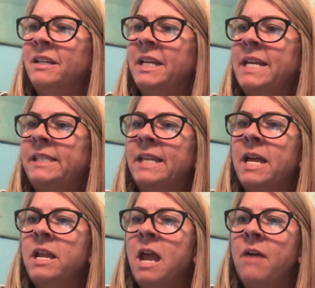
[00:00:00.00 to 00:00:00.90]
he
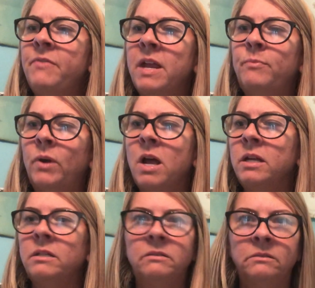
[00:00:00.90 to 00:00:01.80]
said. "Have they
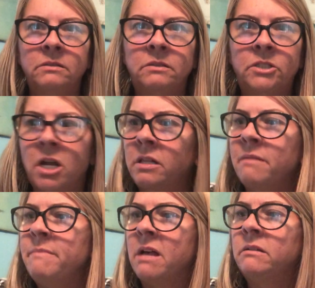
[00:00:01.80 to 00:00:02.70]
brought
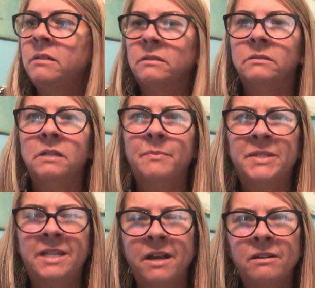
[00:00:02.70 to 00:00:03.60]
chocolate milk
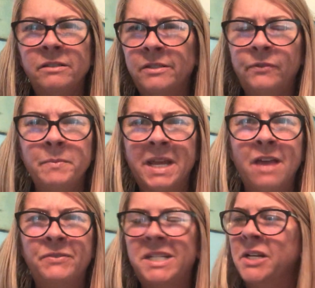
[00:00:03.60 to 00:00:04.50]
upstairs from the
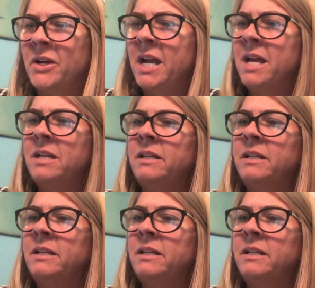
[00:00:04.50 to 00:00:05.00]
cafeteria?"